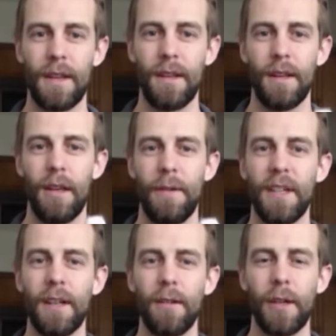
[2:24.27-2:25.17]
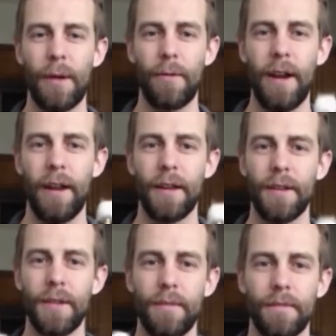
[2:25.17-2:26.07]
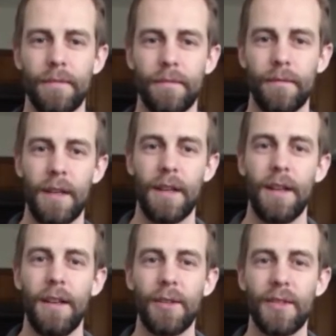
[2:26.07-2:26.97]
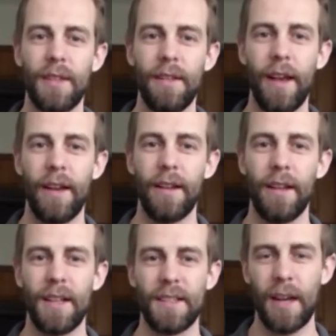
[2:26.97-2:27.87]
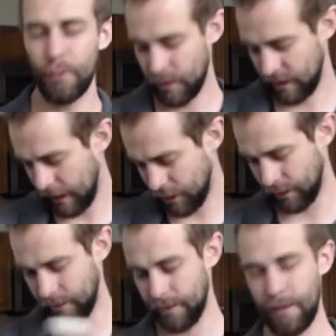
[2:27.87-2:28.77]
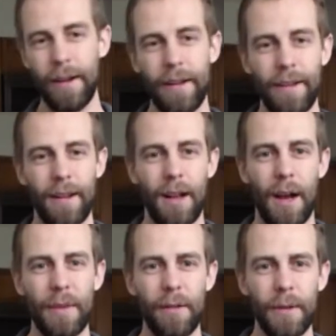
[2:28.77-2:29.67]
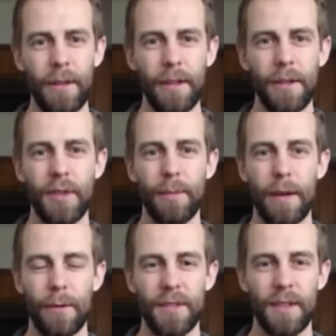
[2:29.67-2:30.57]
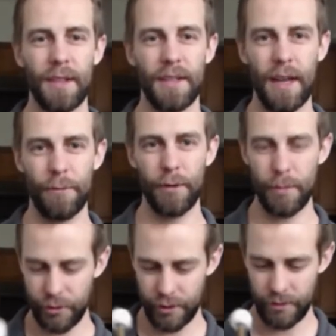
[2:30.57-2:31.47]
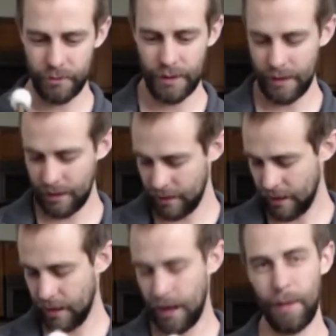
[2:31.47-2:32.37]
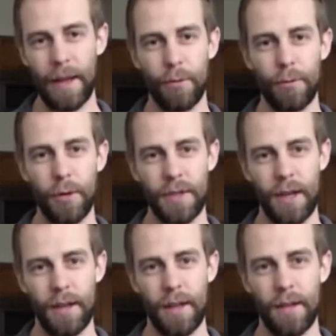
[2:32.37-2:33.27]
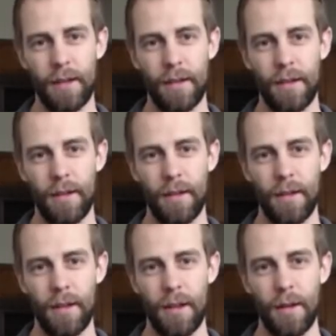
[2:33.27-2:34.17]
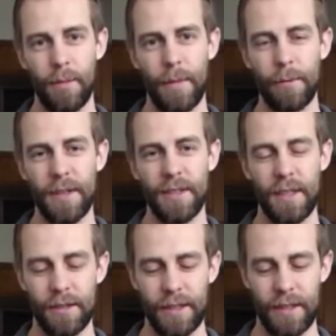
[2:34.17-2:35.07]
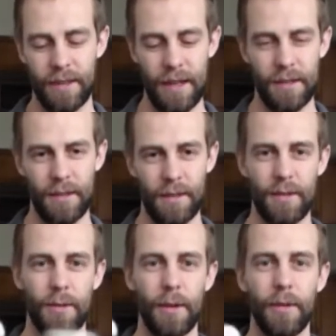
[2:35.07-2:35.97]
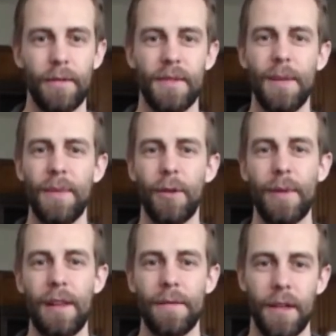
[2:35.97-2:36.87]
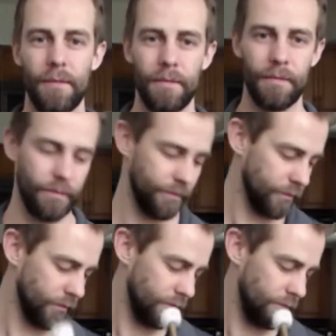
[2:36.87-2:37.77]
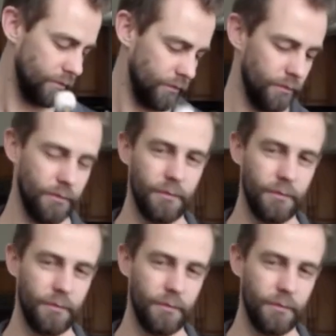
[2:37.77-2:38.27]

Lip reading: If you take a look at my right hand, you'll see that it's kind of a rotation, right? I'm not really using my wrist in a downward motion. I'm like rotating my wrist here to get that stroke. Same thing with my left hand.